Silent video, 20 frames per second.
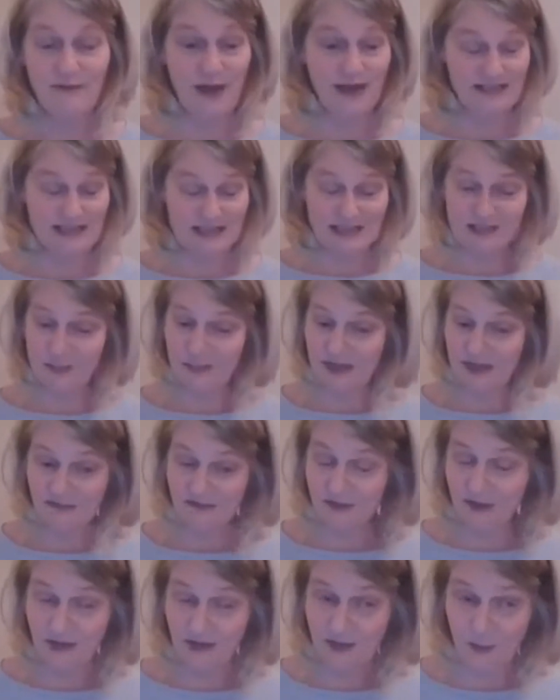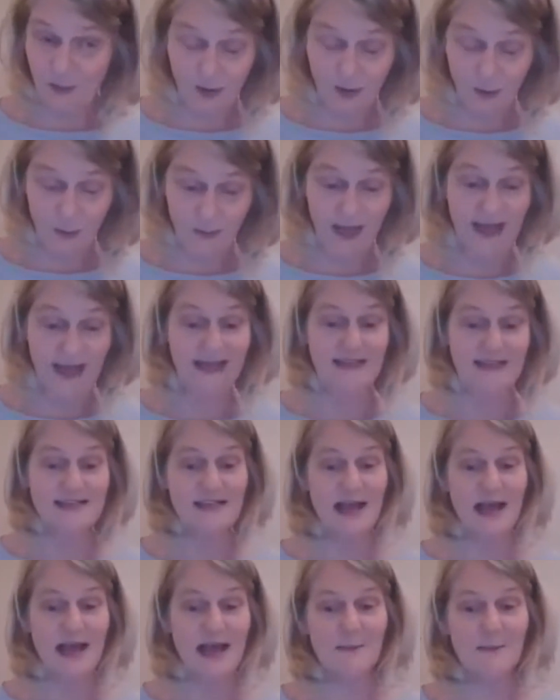I suspect, very well-paid
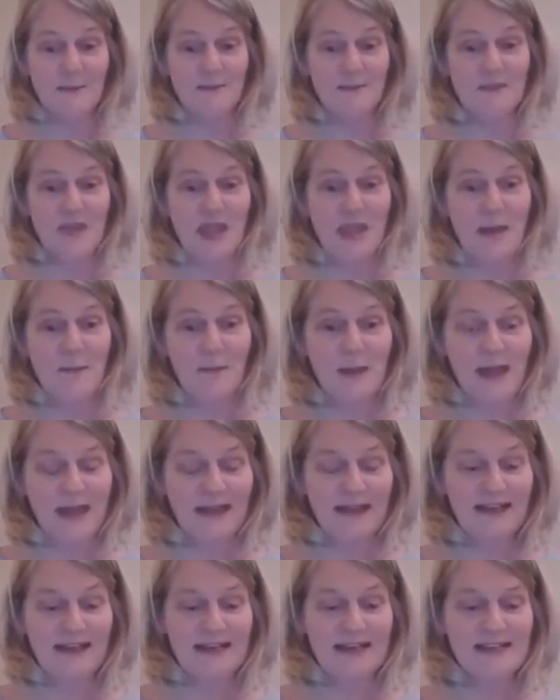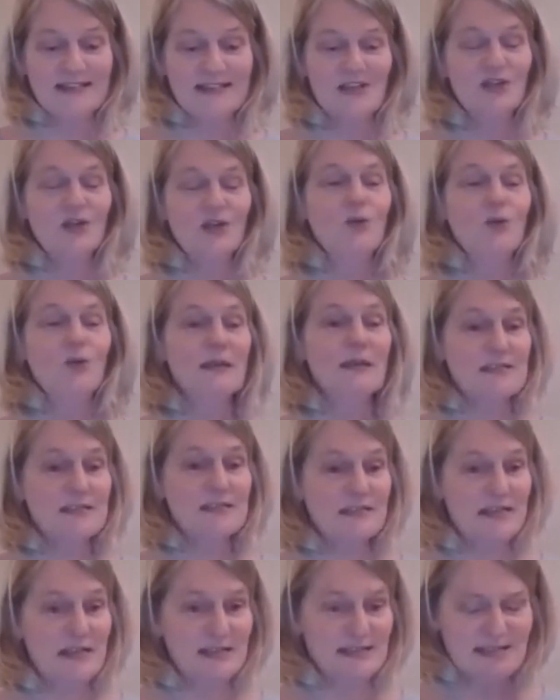panelists who will
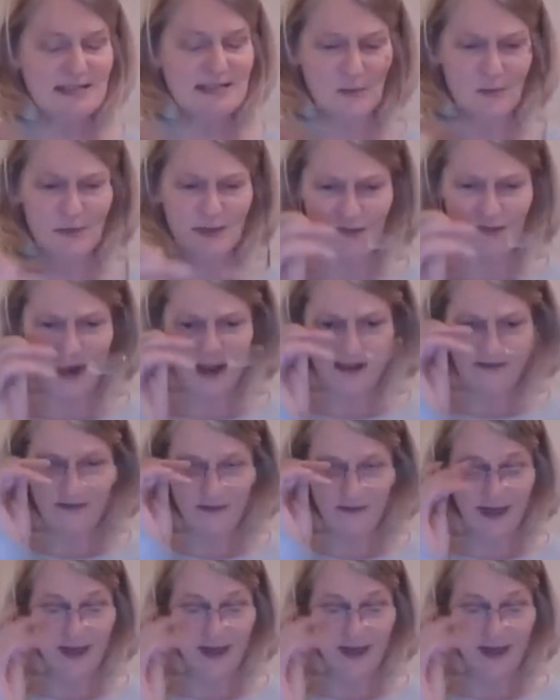assess whether I've